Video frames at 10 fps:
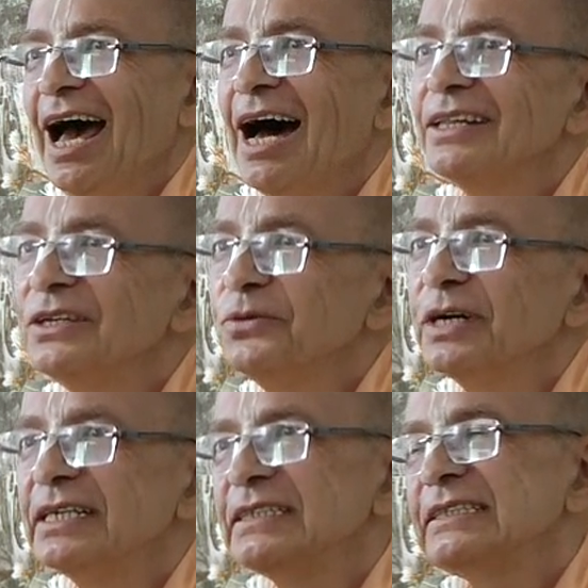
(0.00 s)

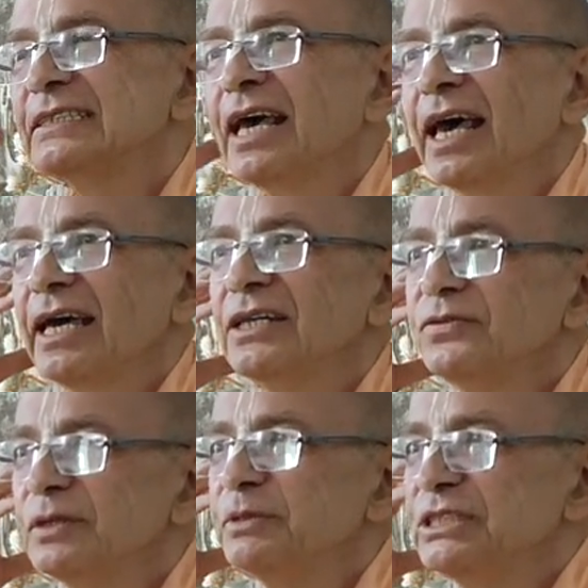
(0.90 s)
Otherwise, it
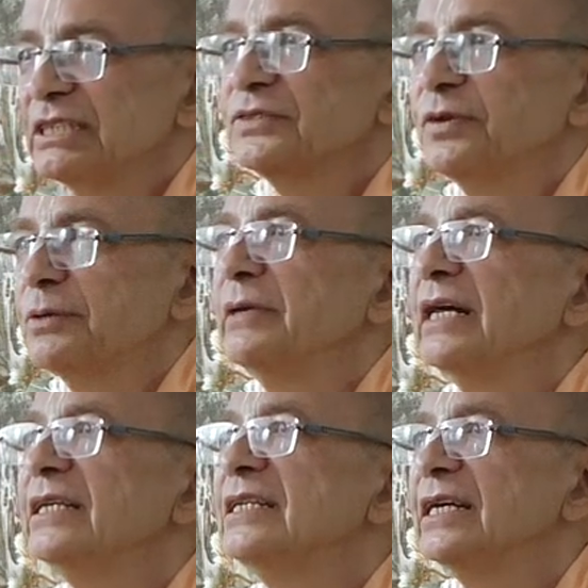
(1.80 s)
will be just
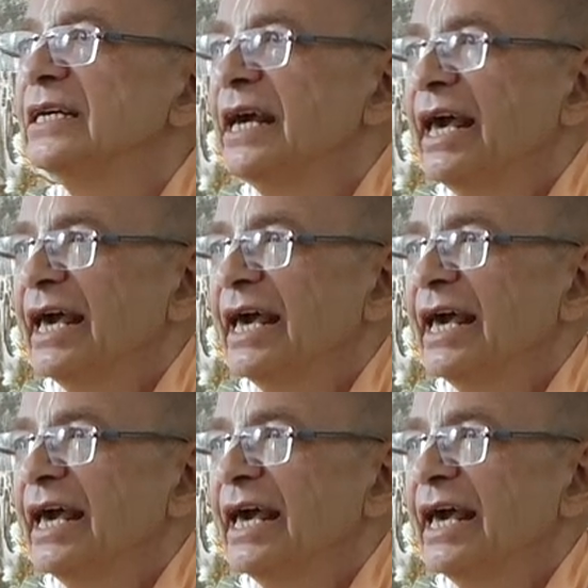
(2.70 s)
formality,